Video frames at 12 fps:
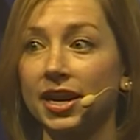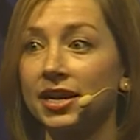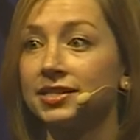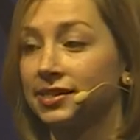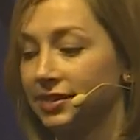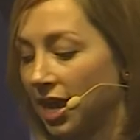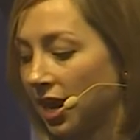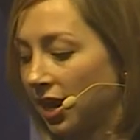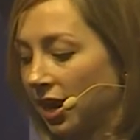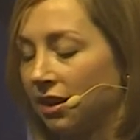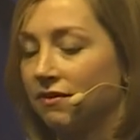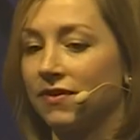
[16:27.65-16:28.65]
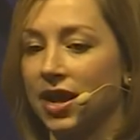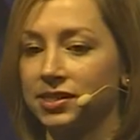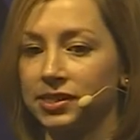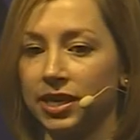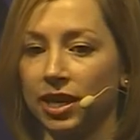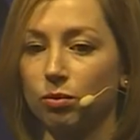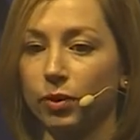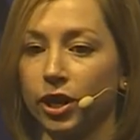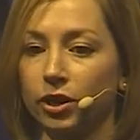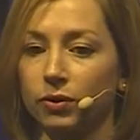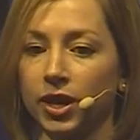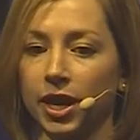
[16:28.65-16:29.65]
Instead, invest in it where
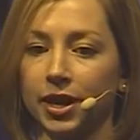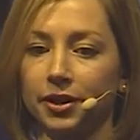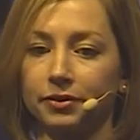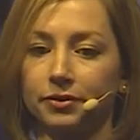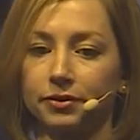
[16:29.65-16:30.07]
you can.